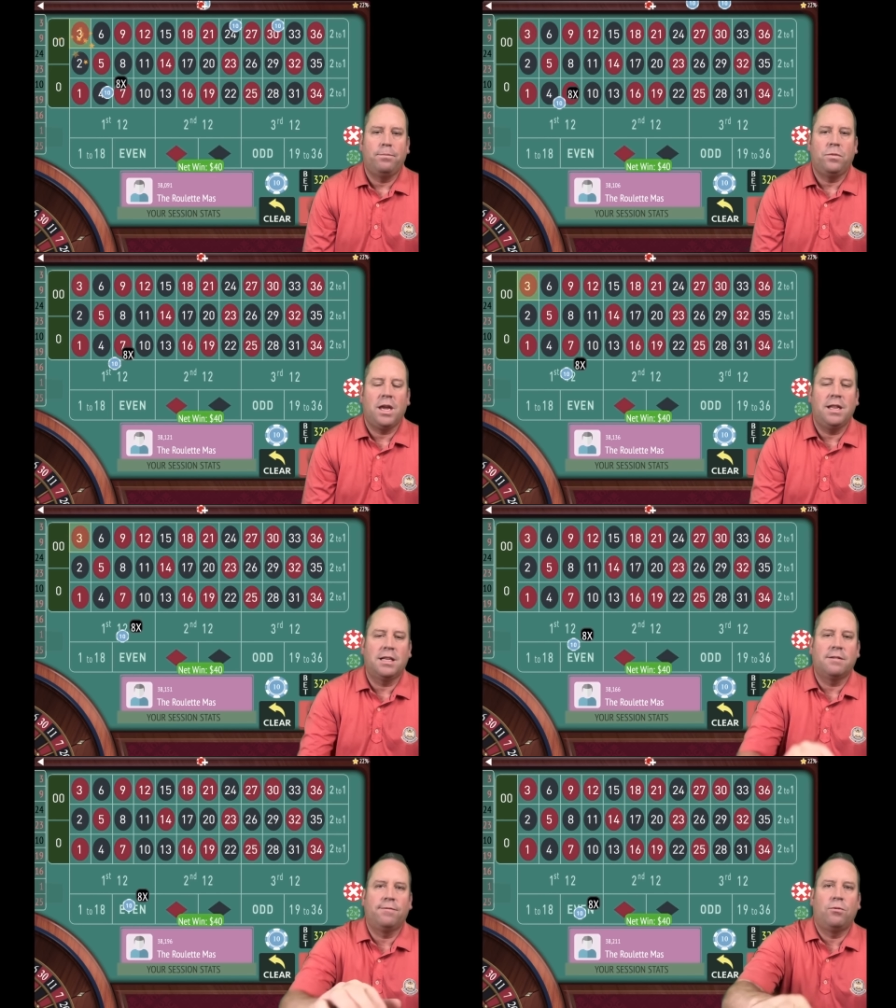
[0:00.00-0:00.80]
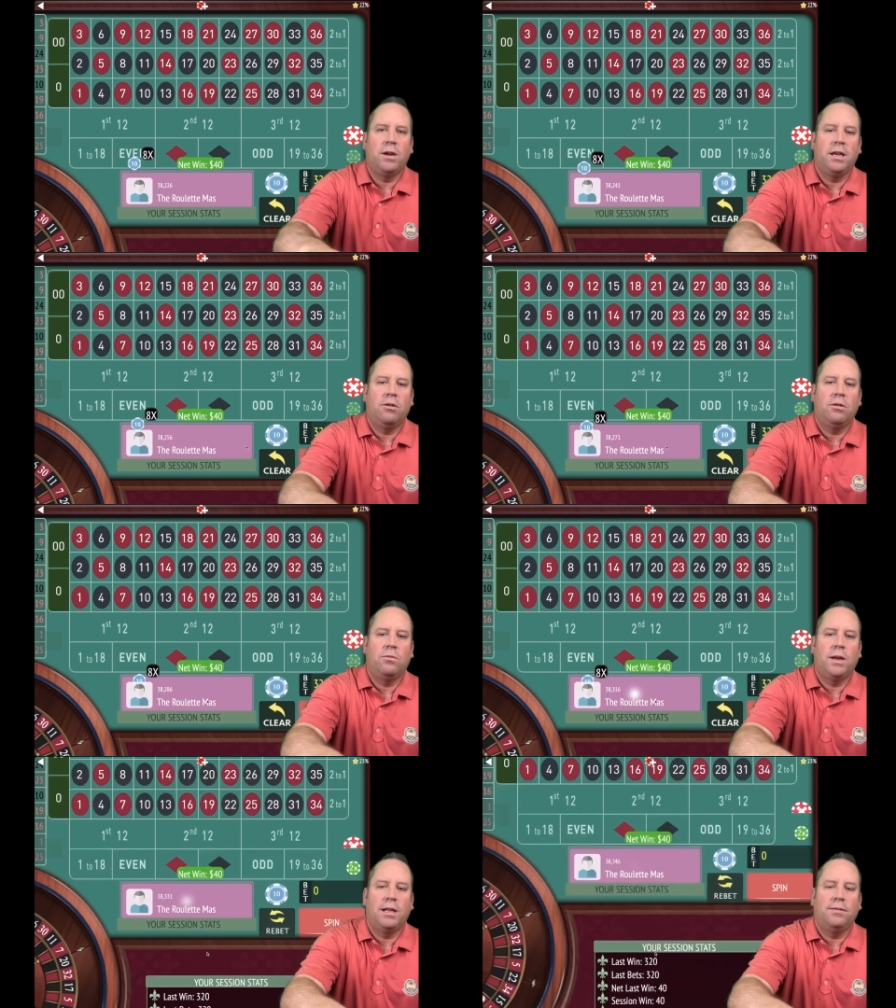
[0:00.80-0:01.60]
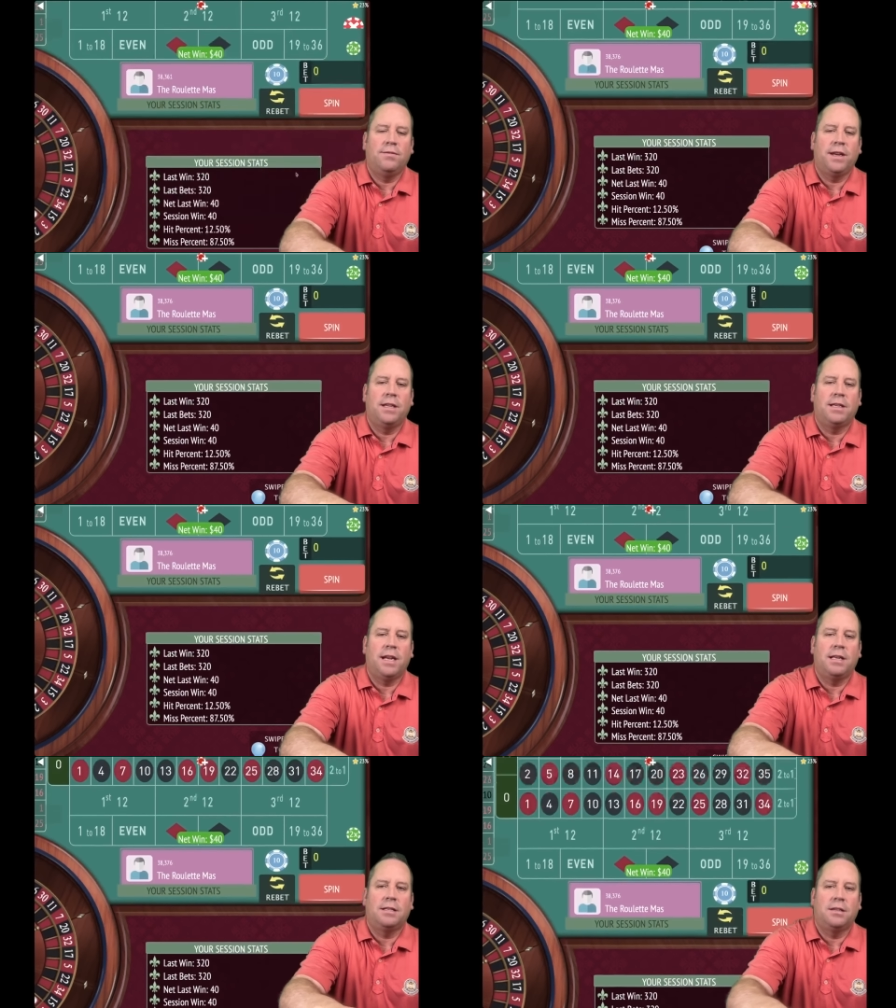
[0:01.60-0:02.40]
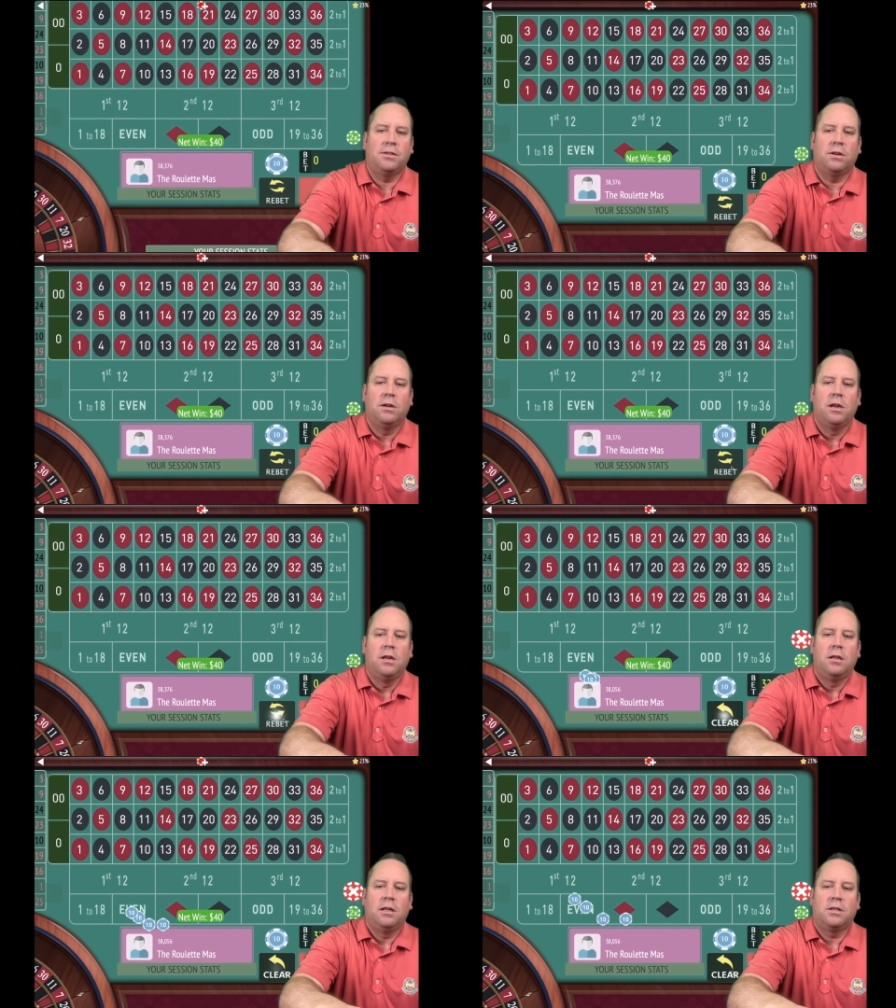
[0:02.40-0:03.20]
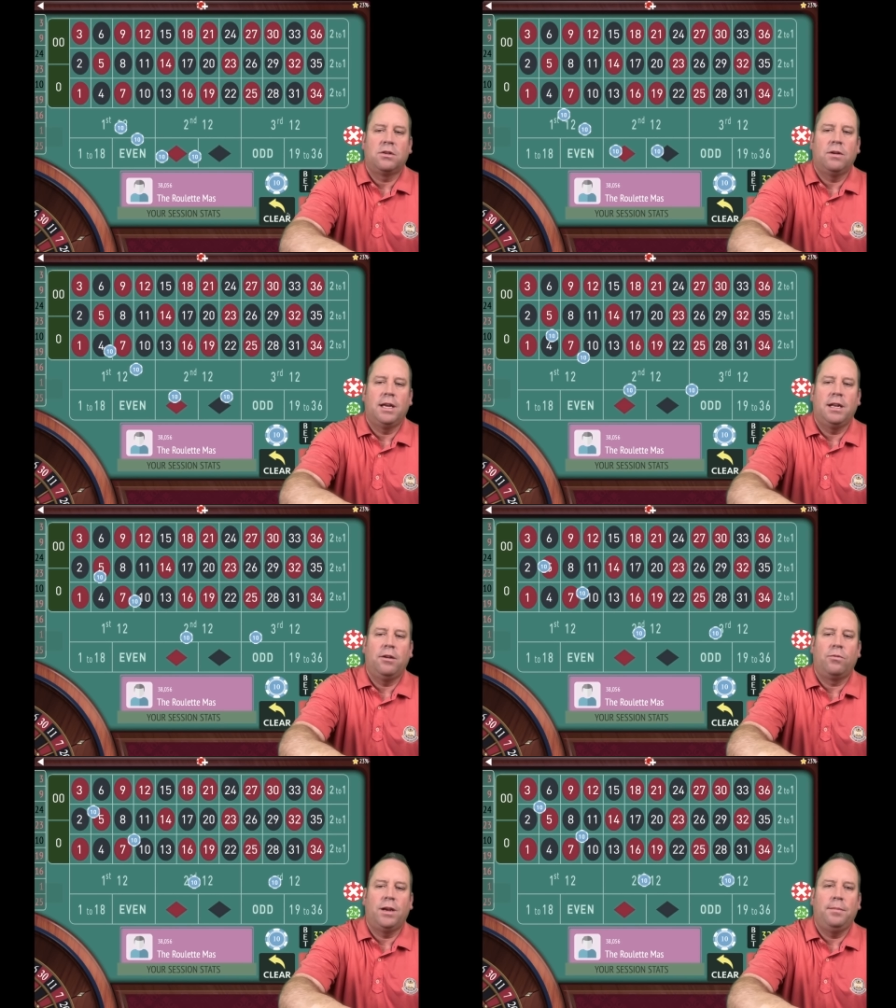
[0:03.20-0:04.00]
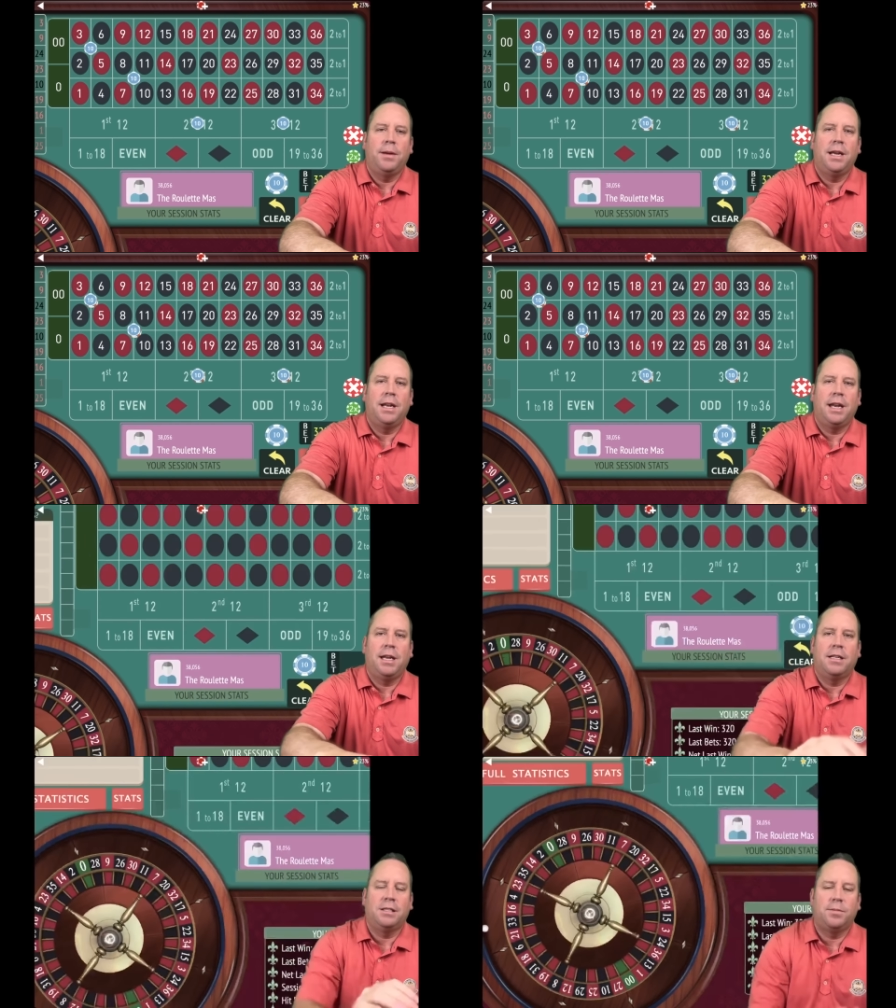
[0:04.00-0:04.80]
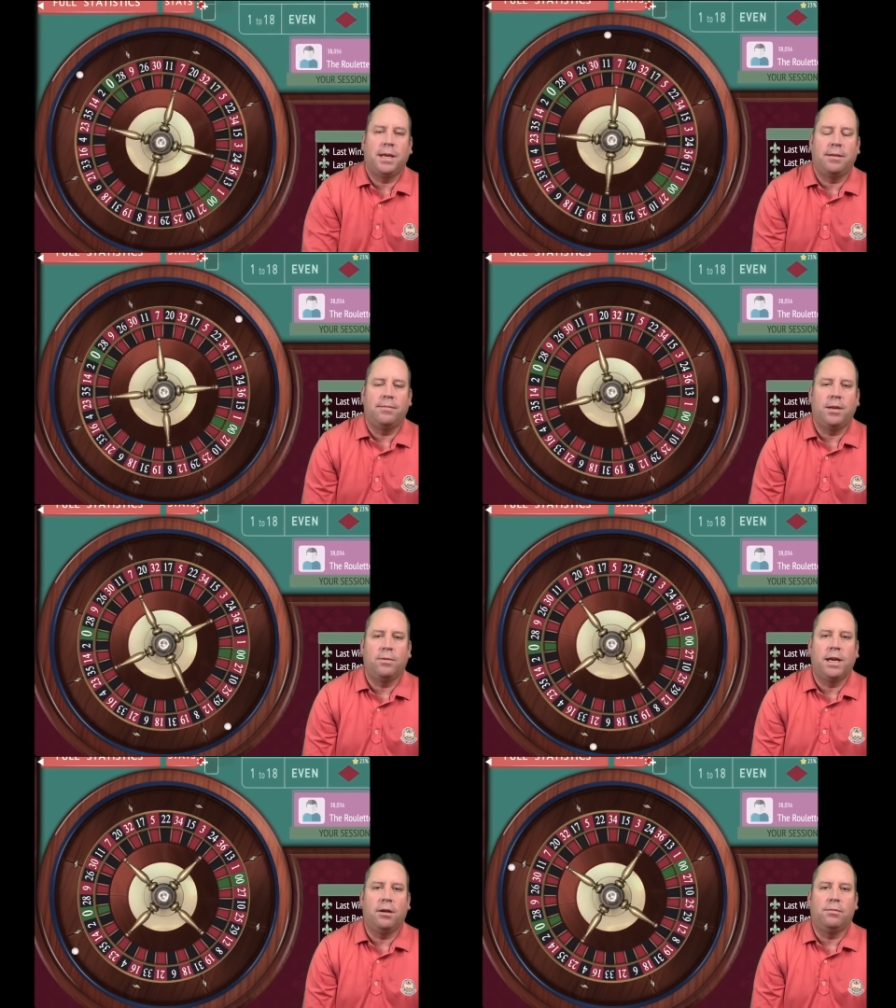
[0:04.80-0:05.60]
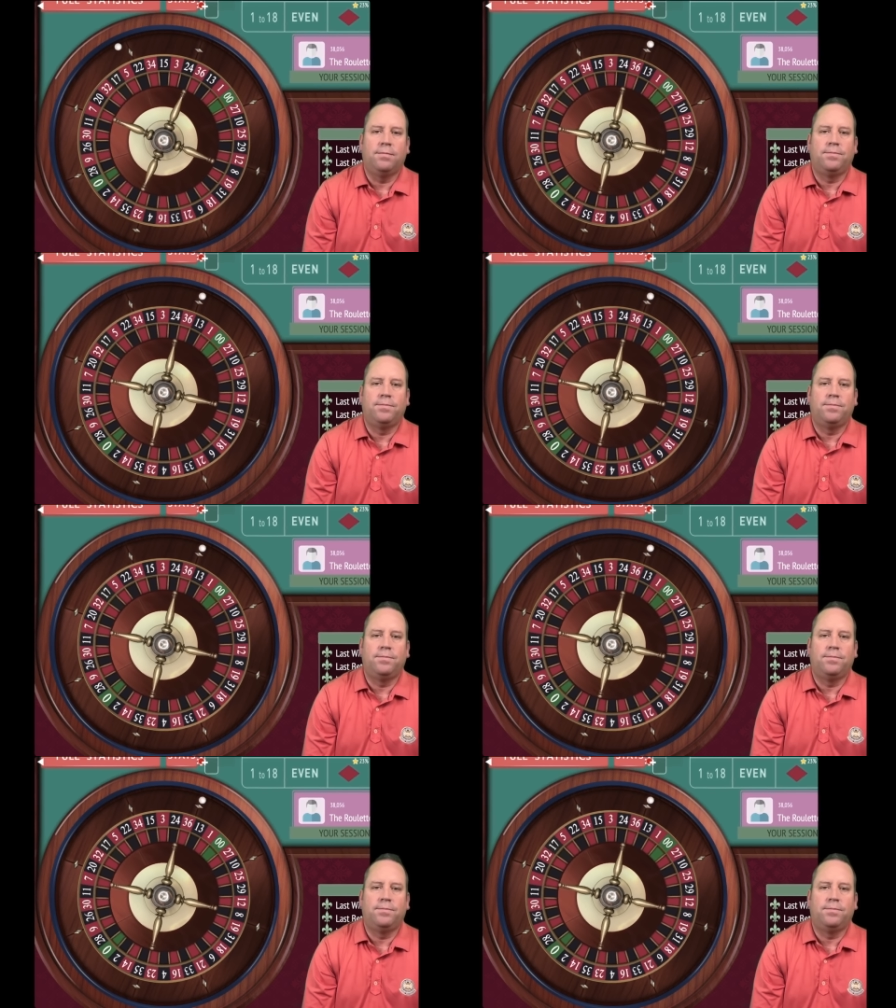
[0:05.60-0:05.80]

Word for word: Okay, that's a $40 win. Fantastic. So let's go ahead and rebet and spin. Here we go.